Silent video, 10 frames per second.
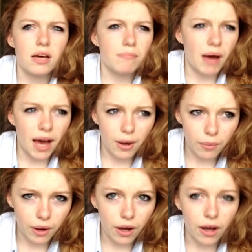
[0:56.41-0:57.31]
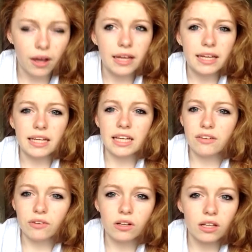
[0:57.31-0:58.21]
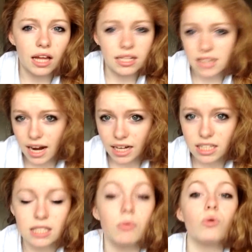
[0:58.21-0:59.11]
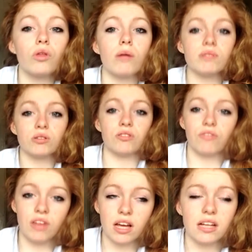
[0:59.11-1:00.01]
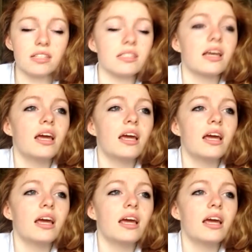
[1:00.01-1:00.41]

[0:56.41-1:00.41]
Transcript: power, evil, antagonism, all them sorts of things.